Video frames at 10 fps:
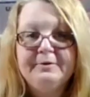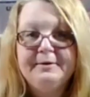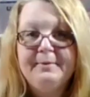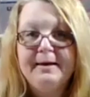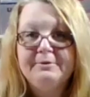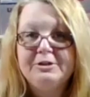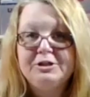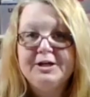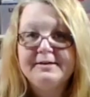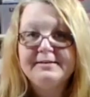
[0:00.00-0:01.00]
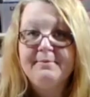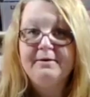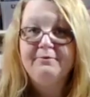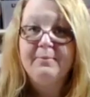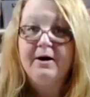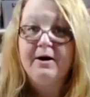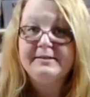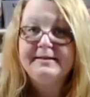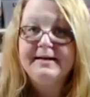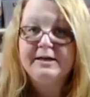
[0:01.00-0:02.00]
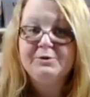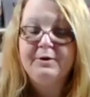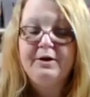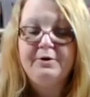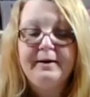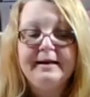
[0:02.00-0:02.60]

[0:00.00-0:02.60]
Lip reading: be able to share something from our stash with you.